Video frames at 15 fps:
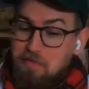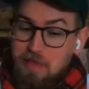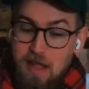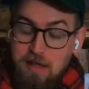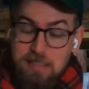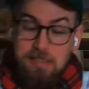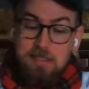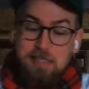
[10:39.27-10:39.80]

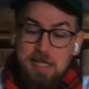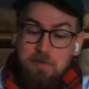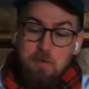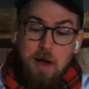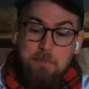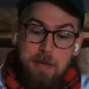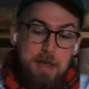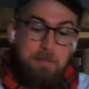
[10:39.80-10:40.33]
I can see
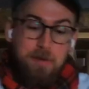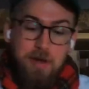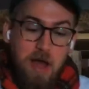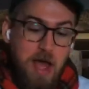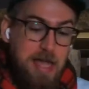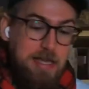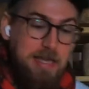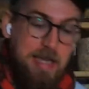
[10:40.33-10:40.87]
why people
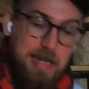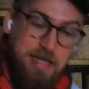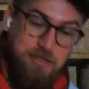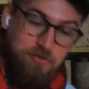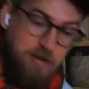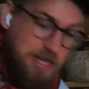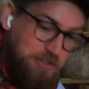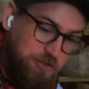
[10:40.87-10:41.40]
like it in
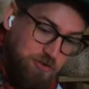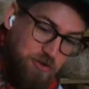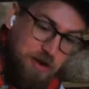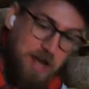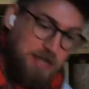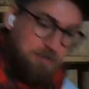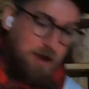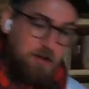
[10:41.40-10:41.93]
his restaurant.
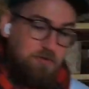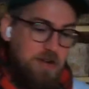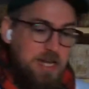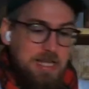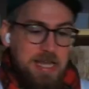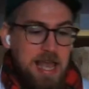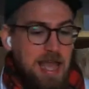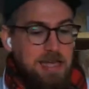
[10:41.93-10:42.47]
I
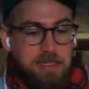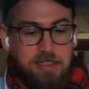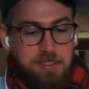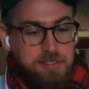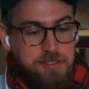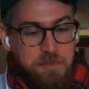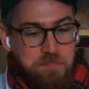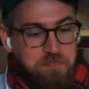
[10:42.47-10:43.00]
really can, because